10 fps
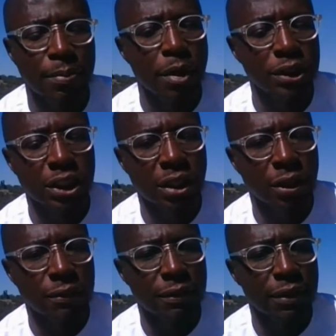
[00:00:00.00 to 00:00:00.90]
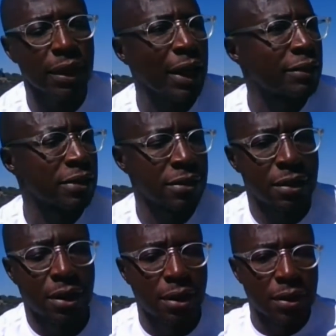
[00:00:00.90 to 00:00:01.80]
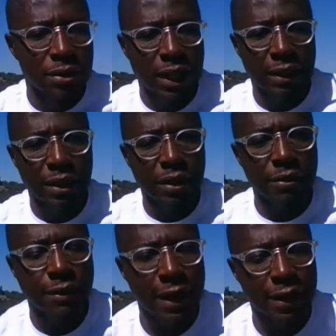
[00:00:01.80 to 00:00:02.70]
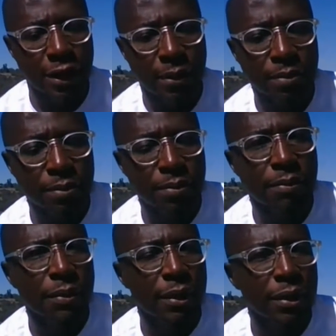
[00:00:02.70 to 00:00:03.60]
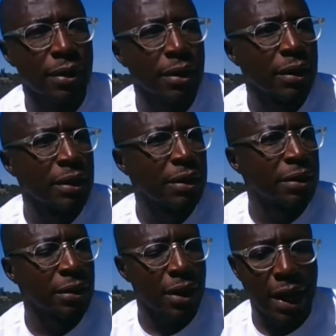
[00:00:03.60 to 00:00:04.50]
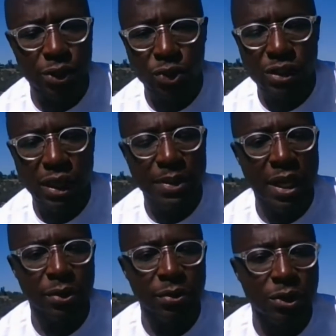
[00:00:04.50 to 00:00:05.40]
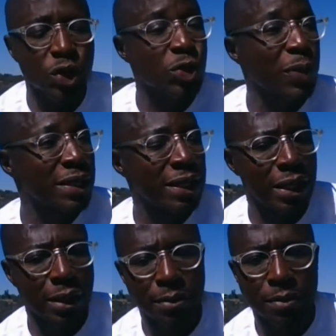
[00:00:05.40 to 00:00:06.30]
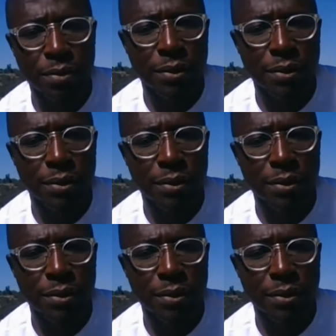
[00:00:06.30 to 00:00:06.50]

Moja Love has technically fired him, asked to step down, suspended him.